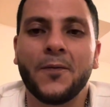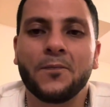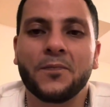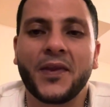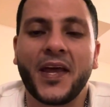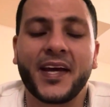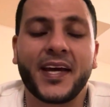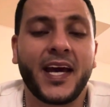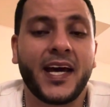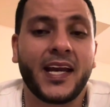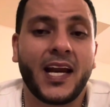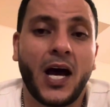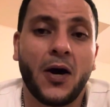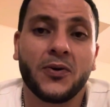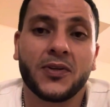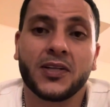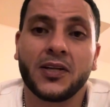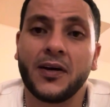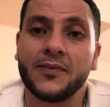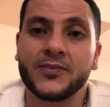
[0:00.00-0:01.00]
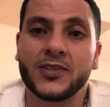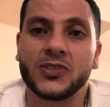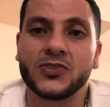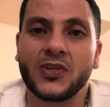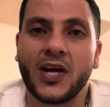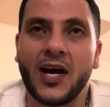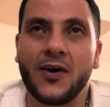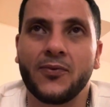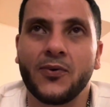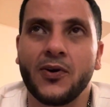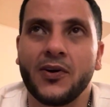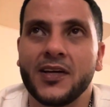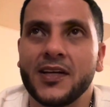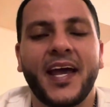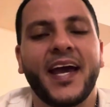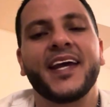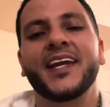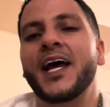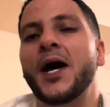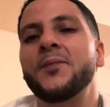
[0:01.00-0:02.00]
Again, I would love to travel,
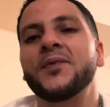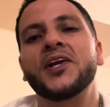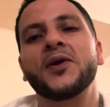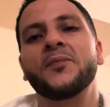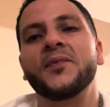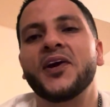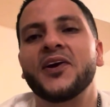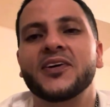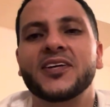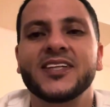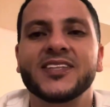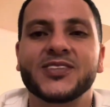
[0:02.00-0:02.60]
and I'm in America,